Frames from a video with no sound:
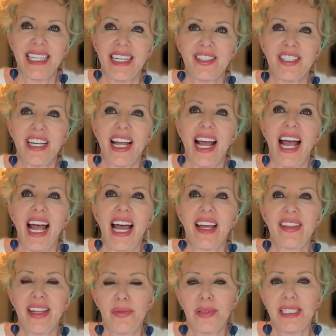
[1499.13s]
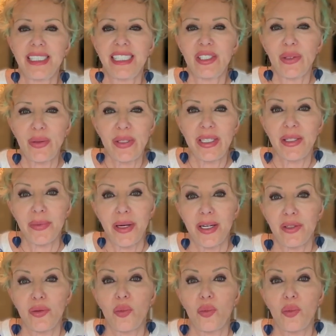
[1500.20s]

out, and they were talking about